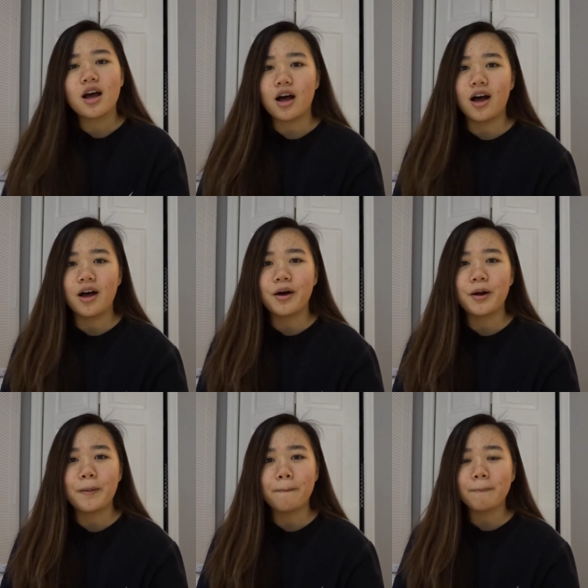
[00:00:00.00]

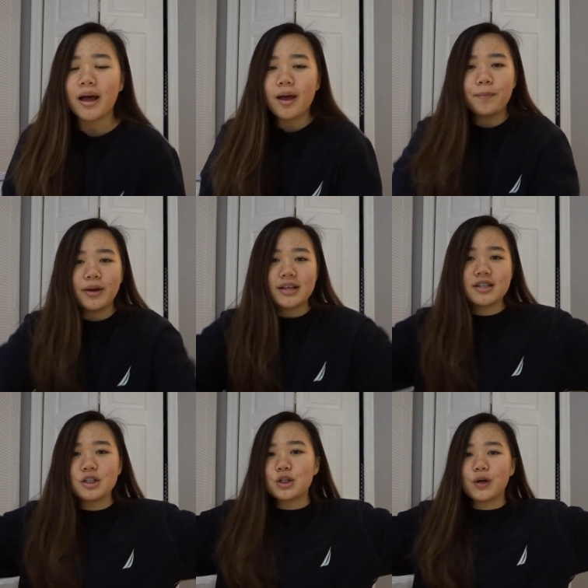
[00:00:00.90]
Um, I hope you guys
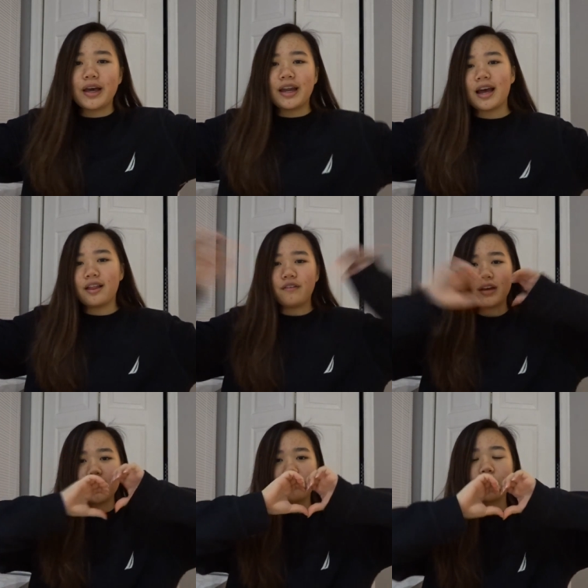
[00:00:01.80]
enjoyed. I love you
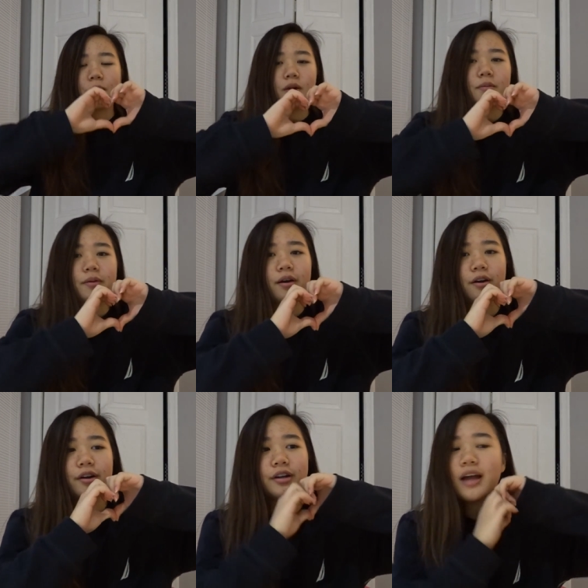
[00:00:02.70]
guys from the bottom of my
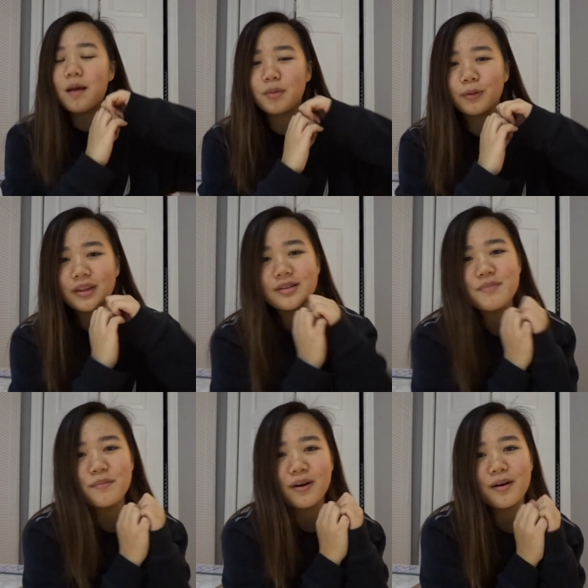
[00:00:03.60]
heart. Happy birthday to
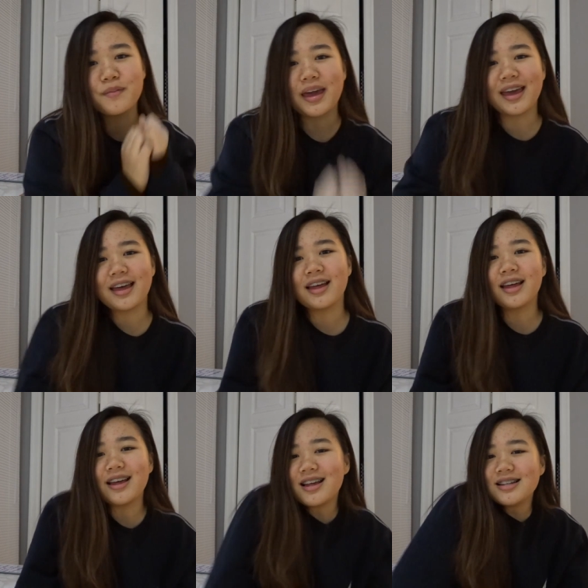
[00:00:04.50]
my mom,
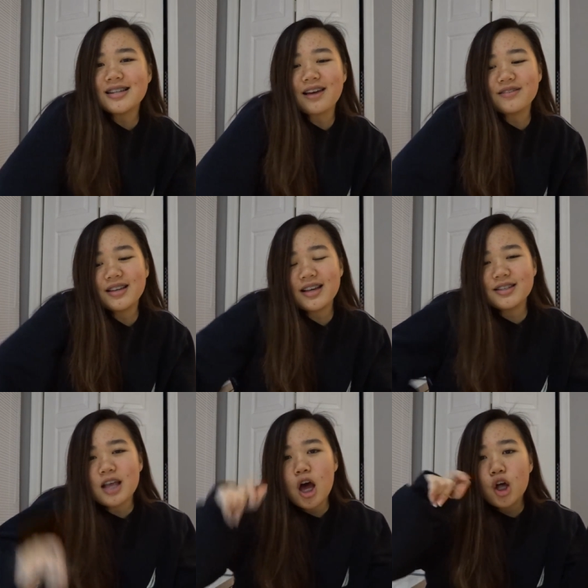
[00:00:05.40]
and I will see you
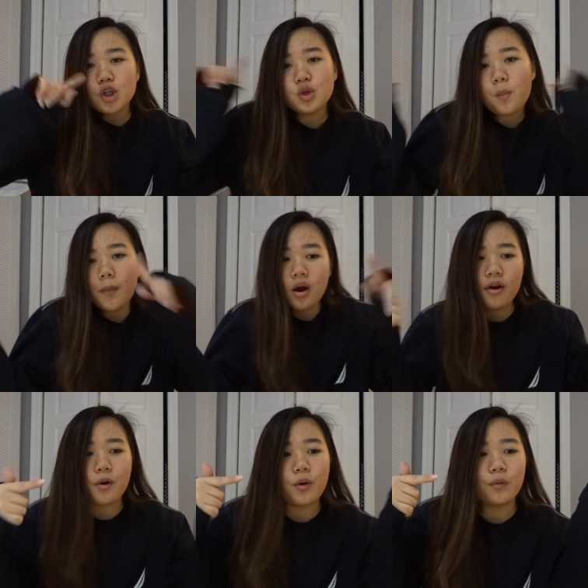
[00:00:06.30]
guys
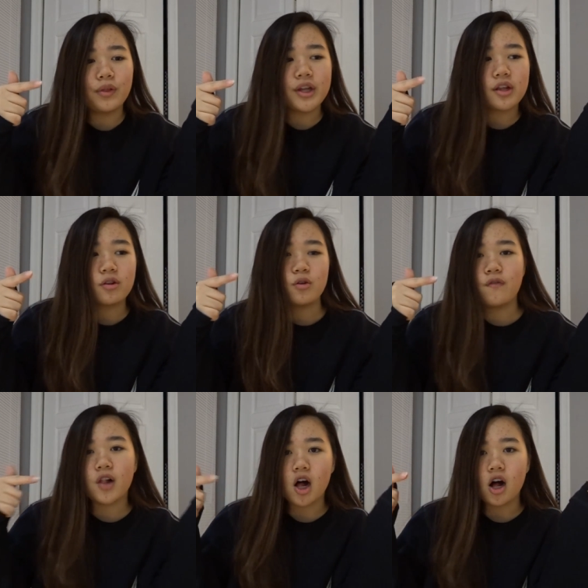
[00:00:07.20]
tomorrow with another new
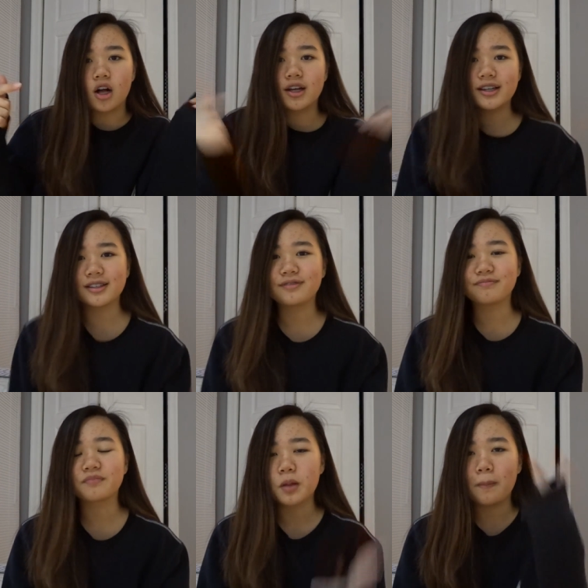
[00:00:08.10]
vlog.
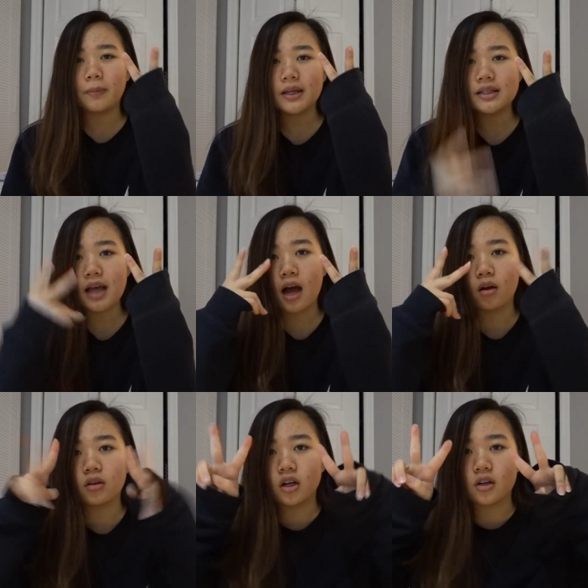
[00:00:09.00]
Peace
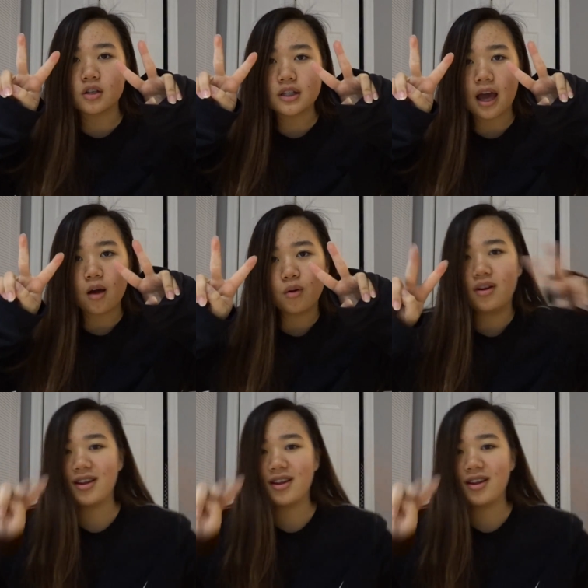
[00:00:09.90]
out, Girl Scout.